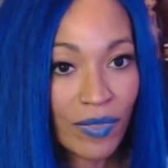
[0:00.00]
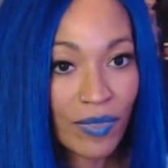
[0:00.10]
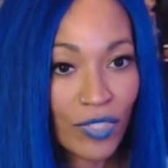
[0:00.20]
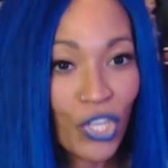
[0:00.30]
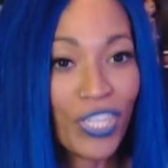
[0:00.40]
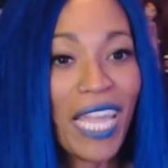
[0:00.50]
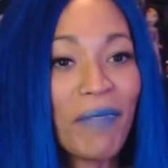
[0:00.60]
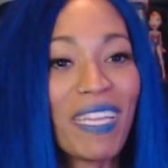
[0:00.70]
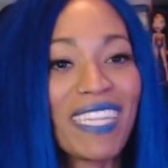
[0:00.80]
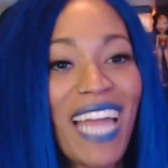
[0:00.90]
Your
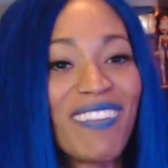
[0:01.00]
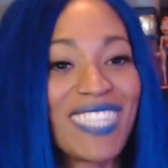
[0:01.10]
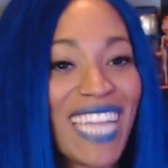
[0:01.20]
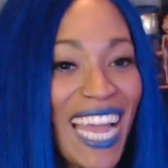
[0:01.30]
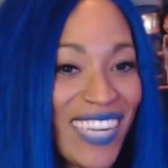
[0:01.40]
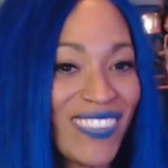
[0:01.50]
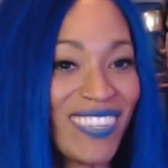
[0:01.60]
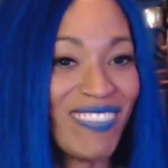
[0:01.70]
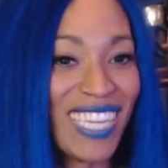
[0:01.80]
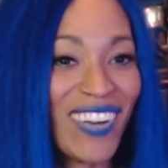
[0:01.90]
gaming lifestyle would
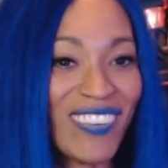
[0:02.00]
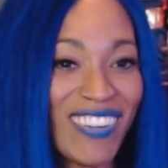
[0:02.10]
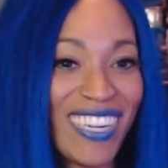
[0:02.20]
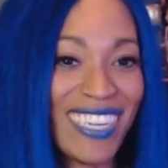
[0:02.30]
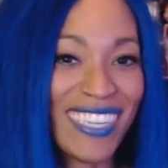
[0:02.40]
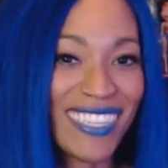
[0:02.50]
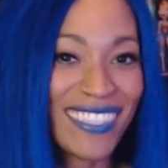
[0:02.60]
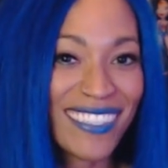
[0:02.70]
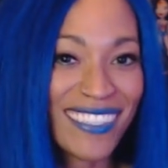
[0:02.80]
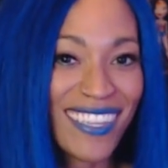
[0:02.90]
be over.
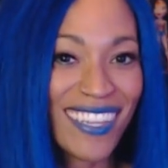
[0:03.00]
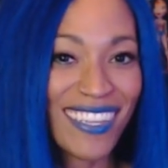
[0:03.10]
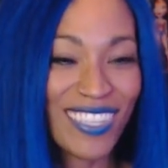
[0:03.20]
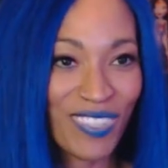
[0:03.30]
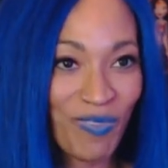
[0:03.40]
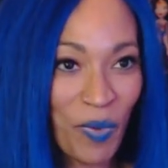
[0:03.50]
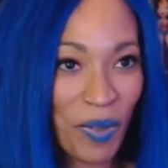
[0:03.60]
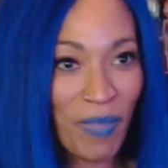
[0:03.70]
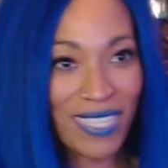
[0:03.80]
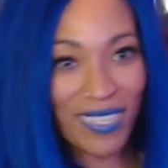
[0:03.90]
Trevorn
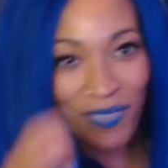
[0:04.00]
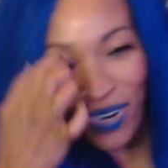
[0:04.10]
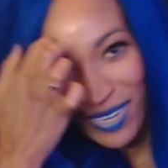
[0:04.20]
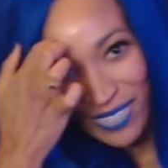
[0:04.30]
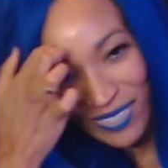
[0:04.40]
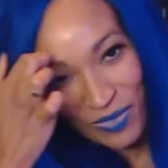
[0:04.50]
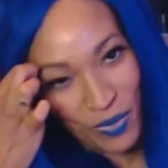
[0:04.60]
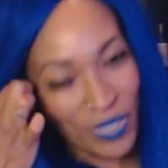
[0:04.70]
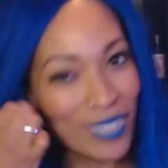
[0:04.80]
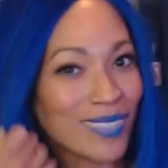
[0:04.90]
makes it work.
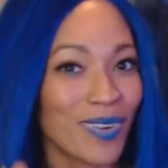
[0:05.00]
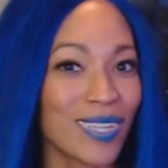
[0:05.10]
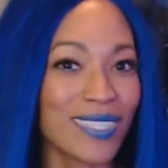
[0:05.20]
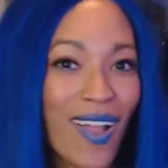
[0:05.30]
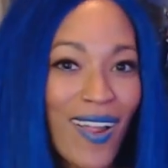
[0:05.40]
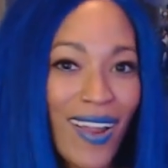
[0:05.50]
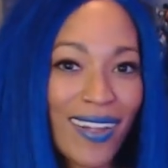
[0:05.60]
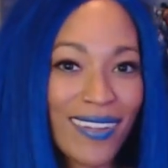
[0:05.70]
Trevorn just works hard.